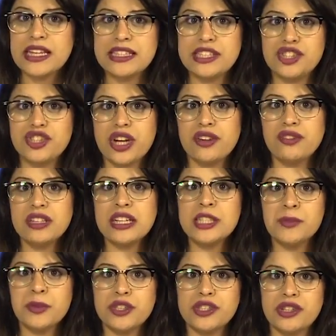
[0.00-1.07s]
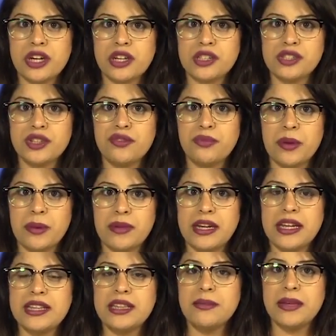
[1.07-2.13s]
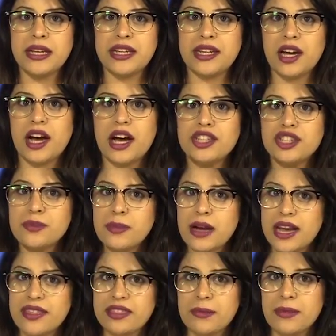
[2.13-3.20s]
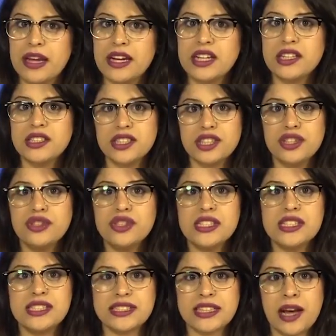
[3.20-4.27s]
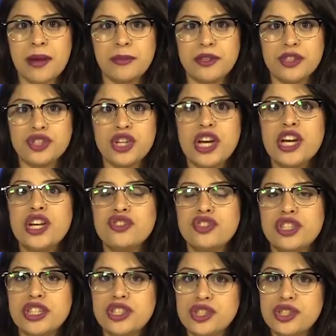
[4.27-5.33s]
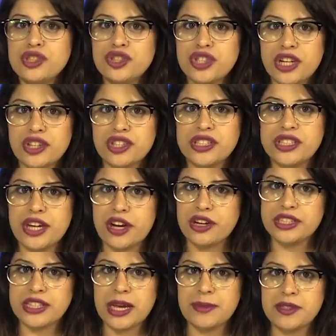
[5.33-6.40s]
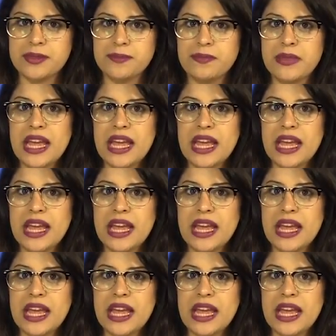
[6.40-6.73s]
These generalized portrayals of women in the media undermine them and continue to establish traditional gender stereotypes.